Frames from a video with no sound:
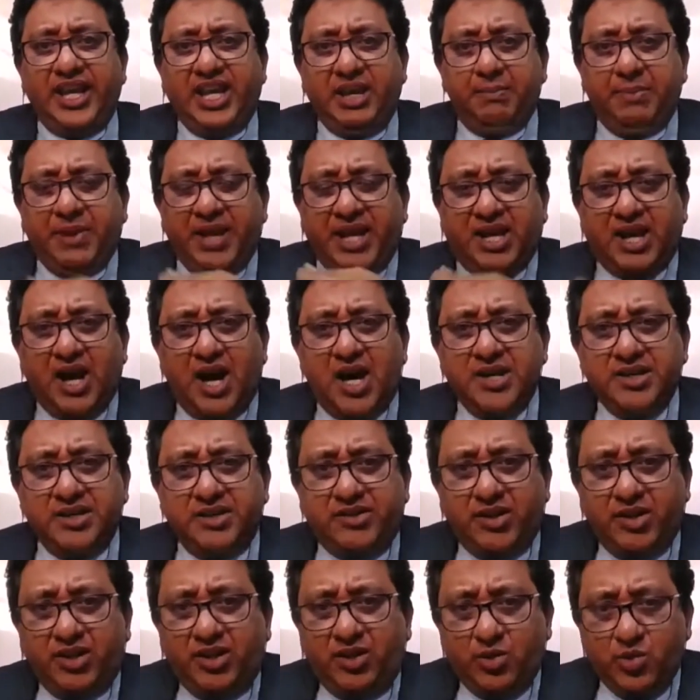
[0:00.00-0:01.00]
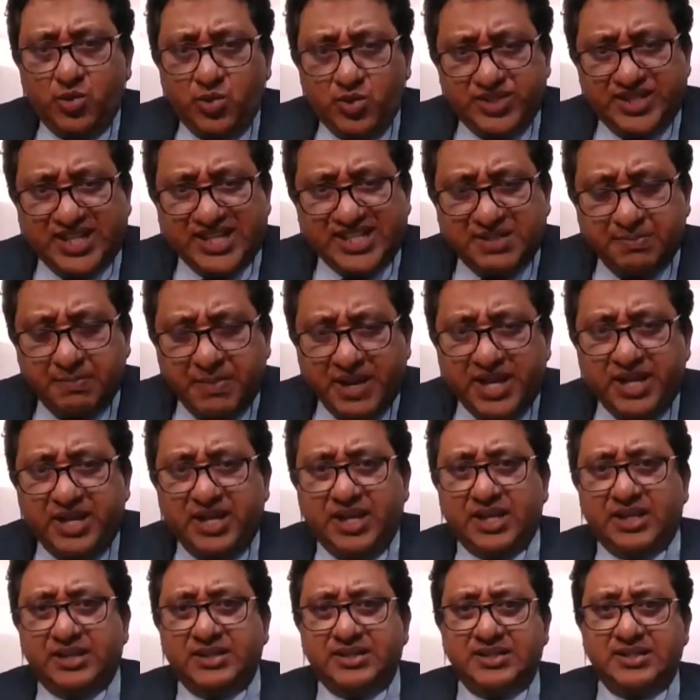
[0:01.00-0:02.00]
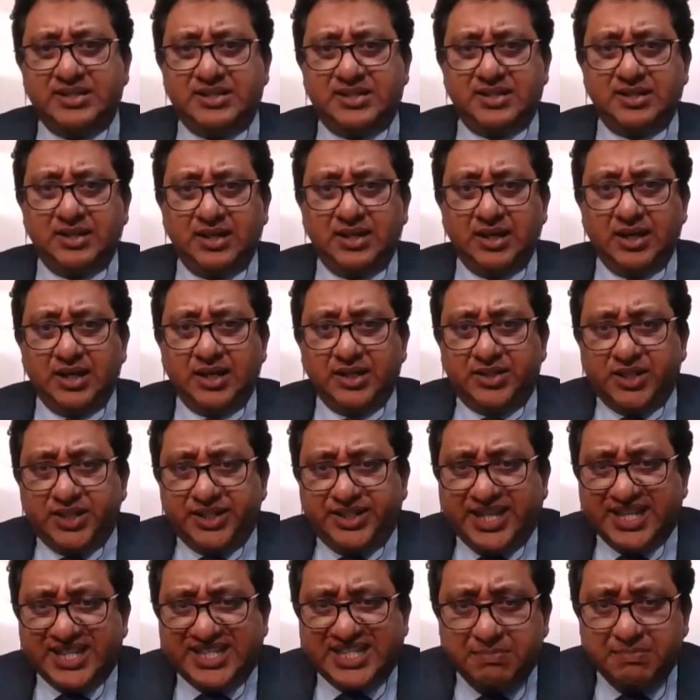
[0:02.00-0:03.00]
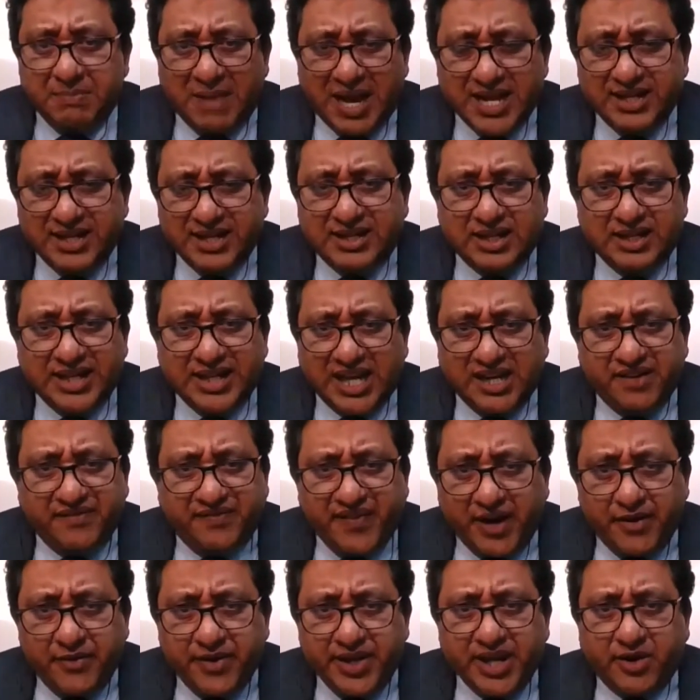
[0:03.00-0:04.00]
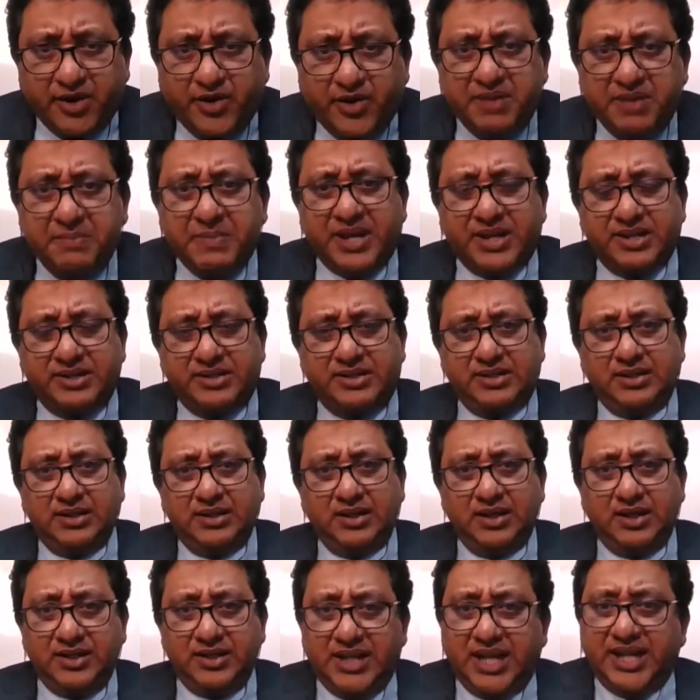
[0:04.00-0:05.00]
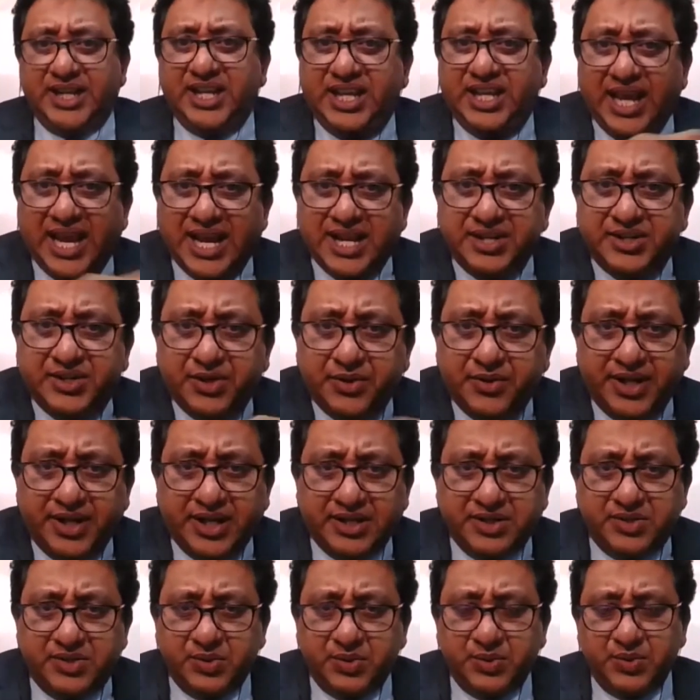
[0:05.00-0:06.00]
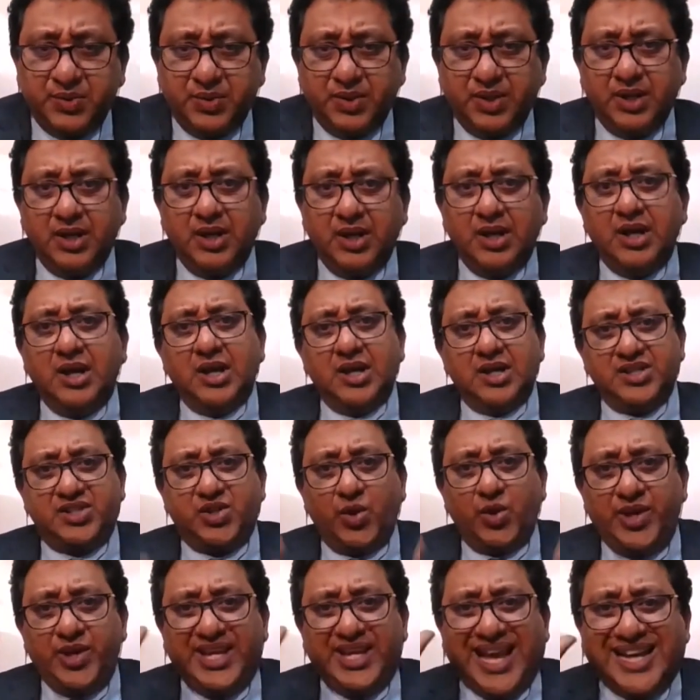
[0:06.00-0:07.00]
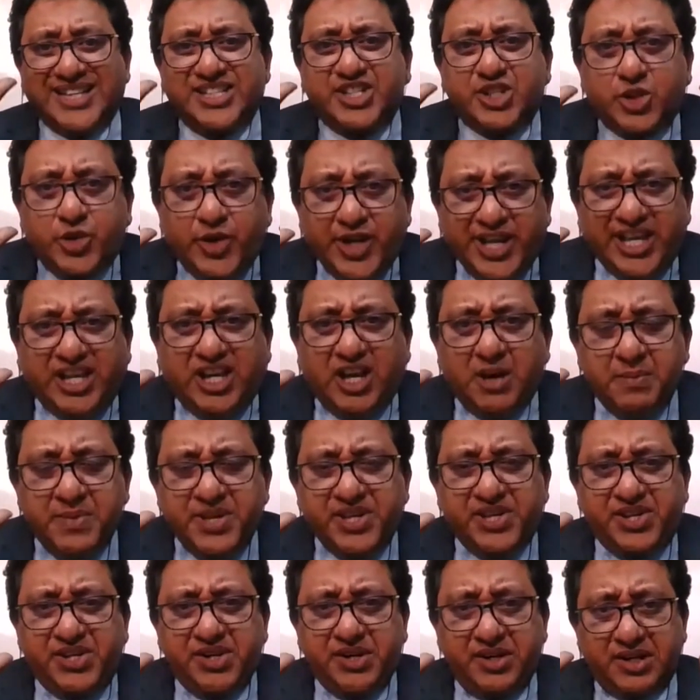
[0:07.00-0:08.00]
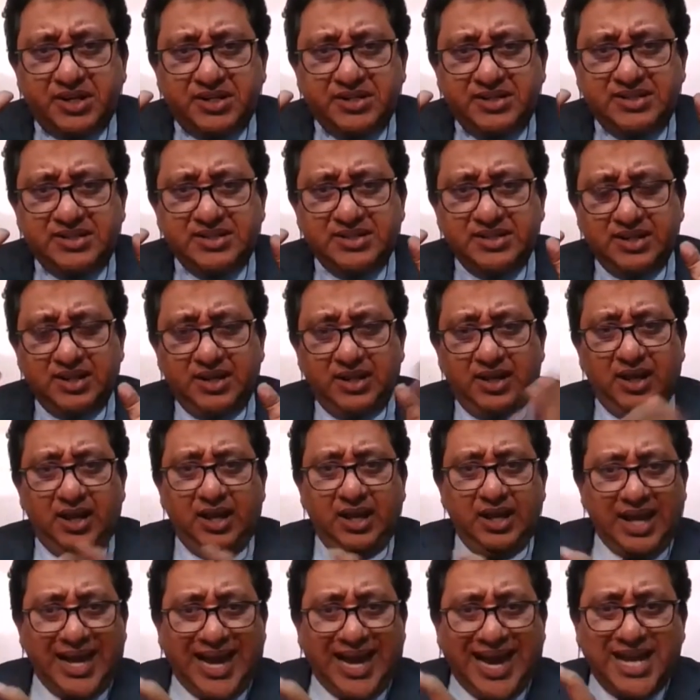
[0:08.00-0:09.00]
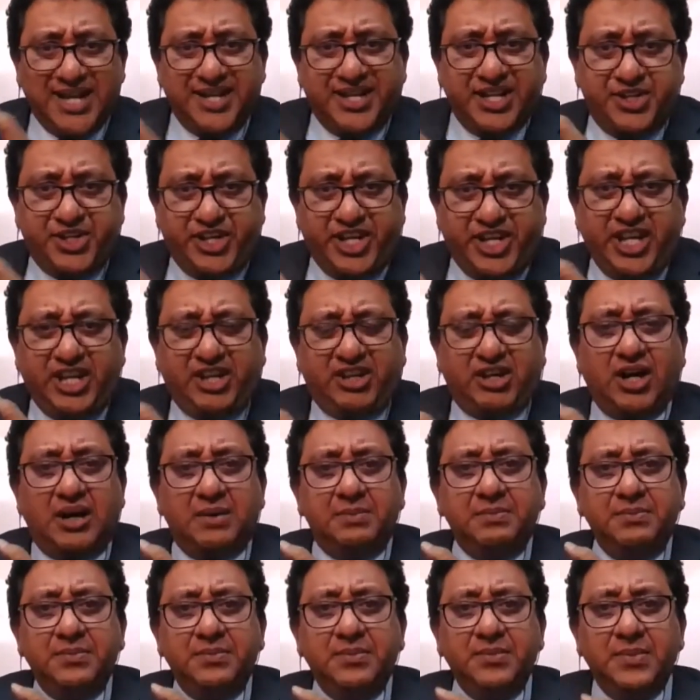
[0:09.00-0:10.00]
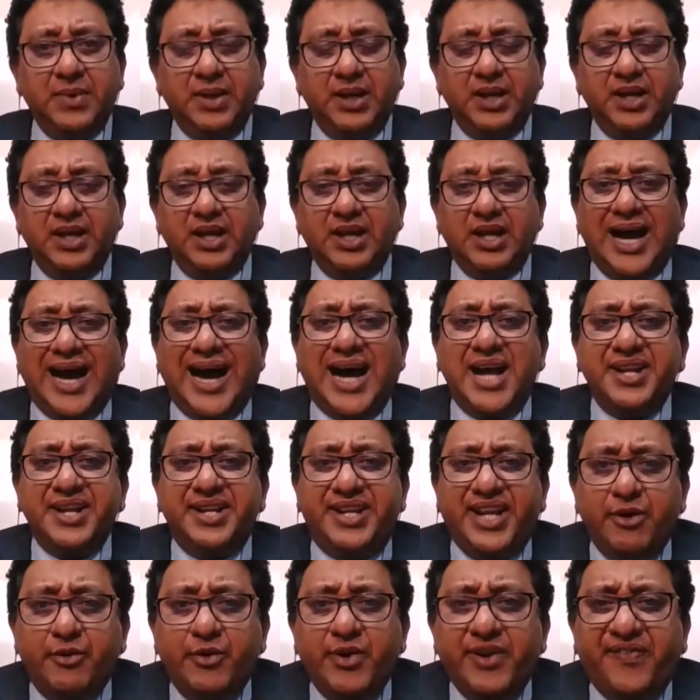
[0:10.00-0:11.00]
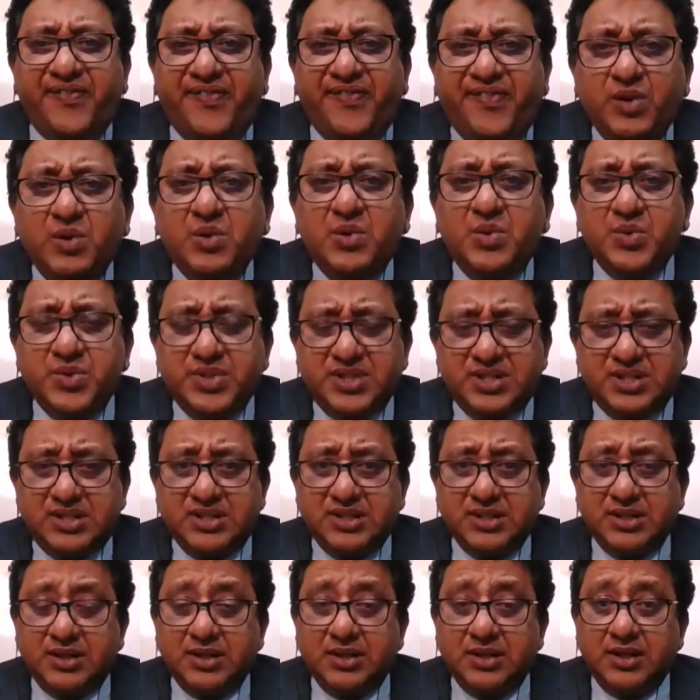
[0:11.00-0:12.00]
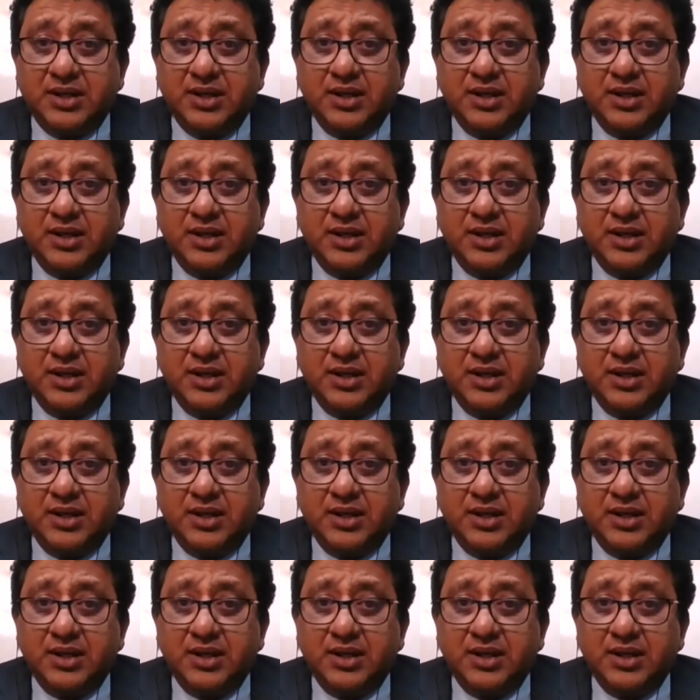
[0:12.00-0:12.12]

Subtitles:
he began to use his minions to dismantle that very agreement that he entered into. So he has 3 commissioners at the GCOM, and they refuse.